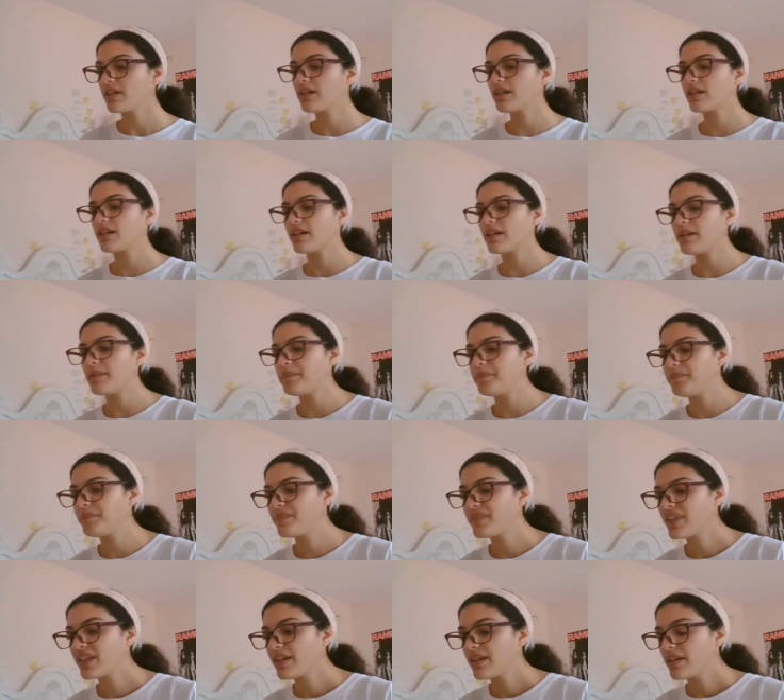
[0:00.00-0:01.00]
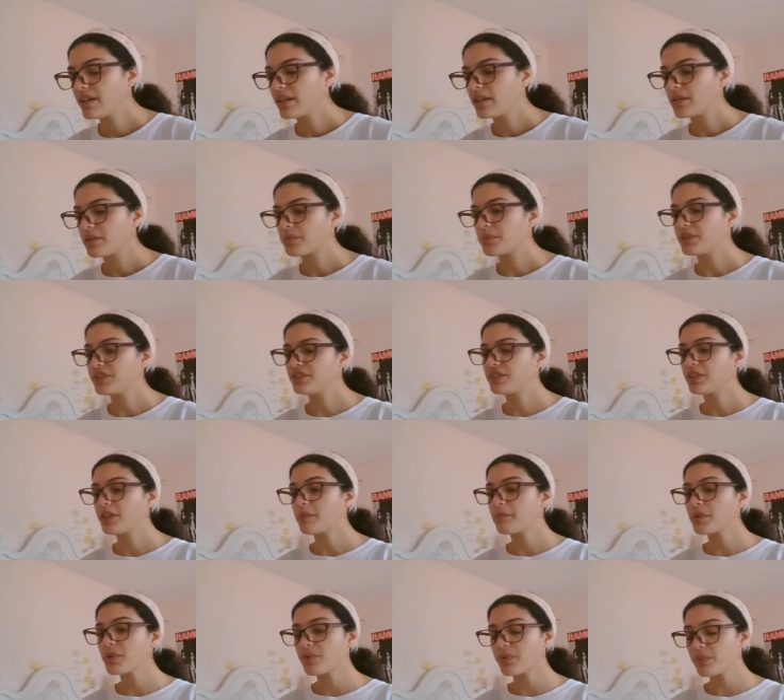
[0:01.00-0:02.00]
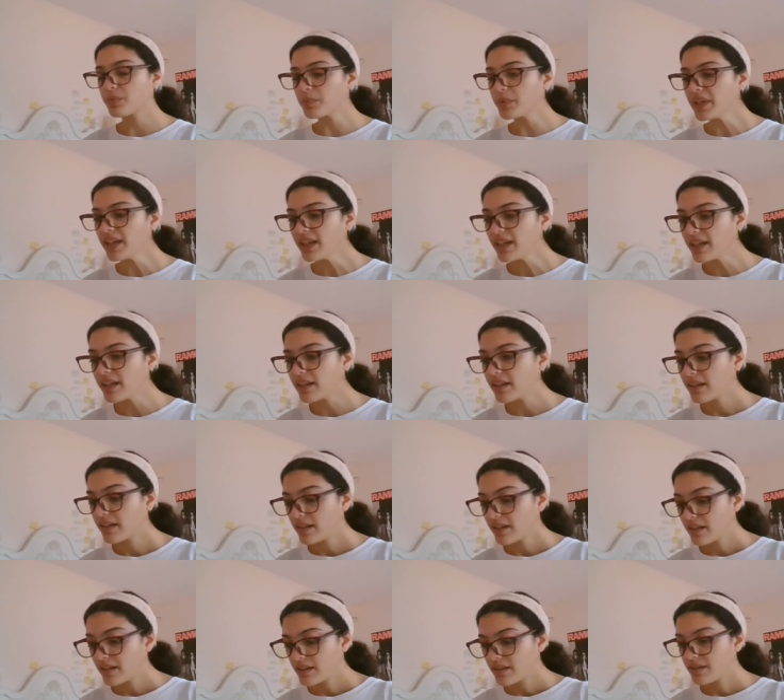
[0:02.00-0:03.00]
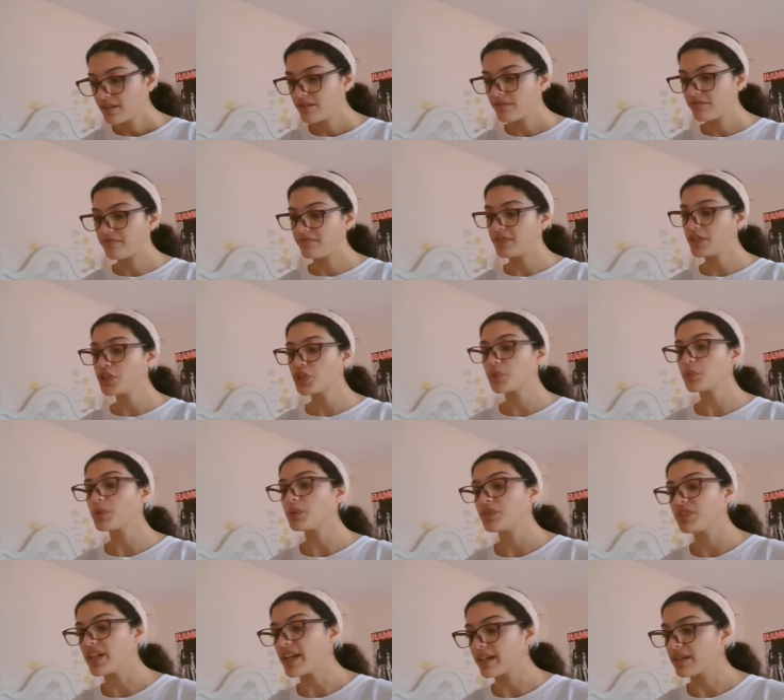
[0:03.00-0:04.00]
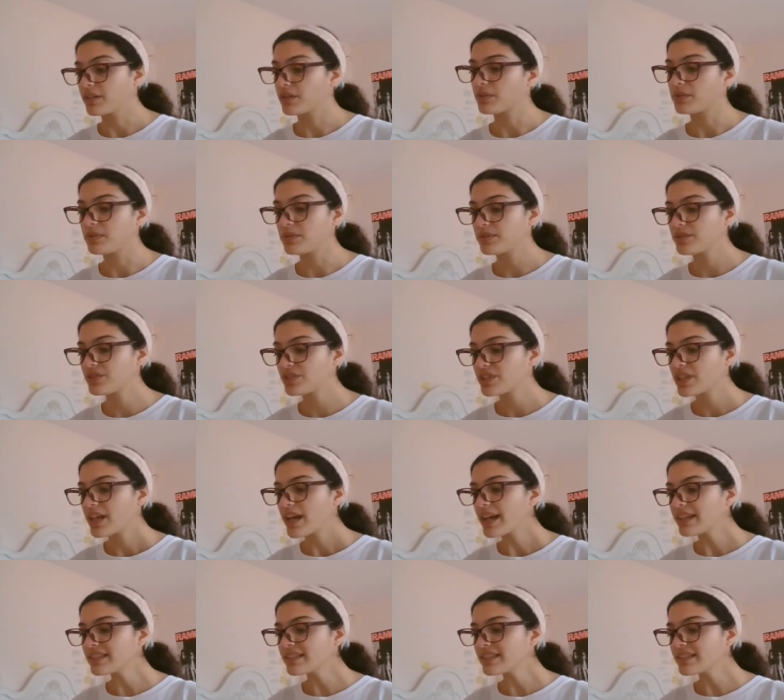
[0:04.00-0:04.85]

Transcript: Um, reason number three, the visual technicals.